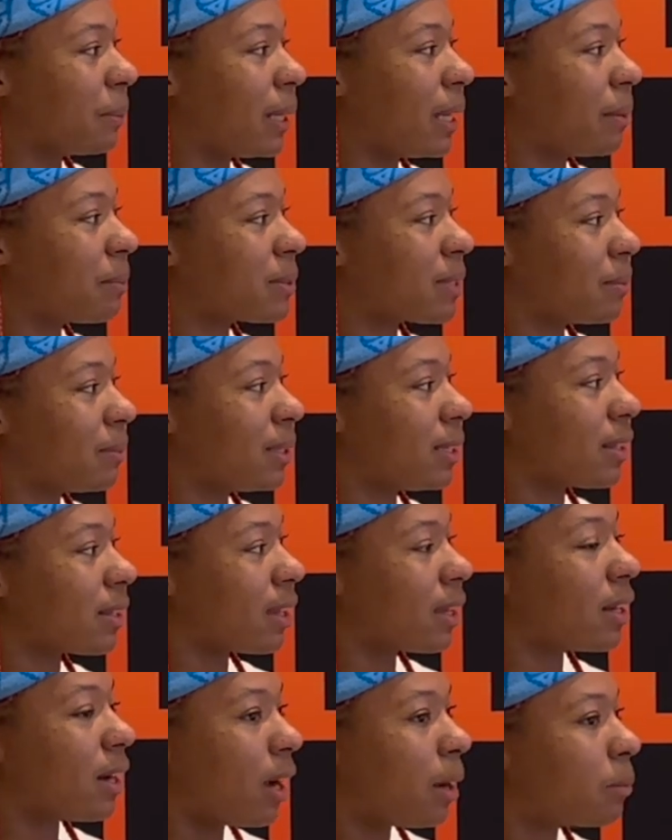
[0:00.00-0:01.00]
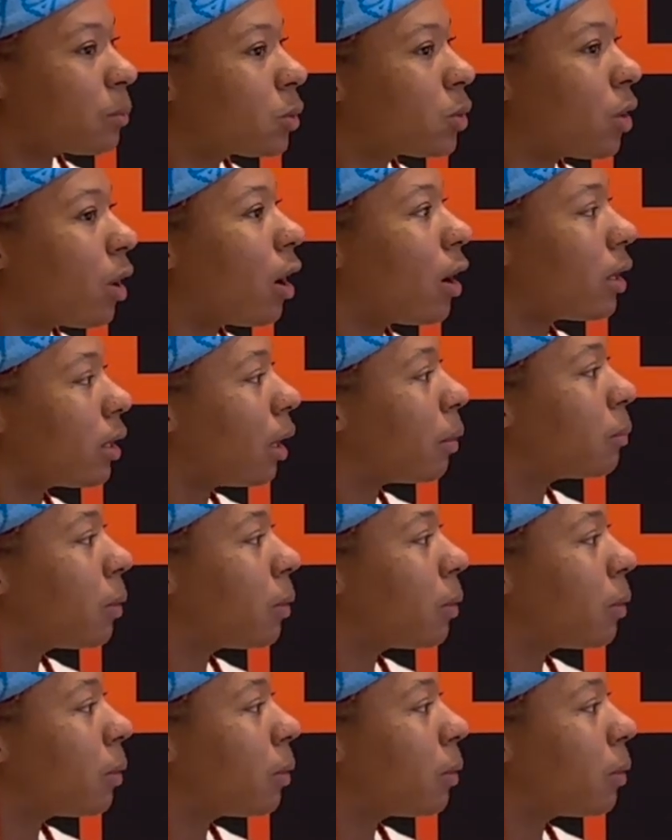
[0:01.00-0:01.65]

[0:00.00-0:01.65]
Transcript: ma'am, to me again, I'm crying.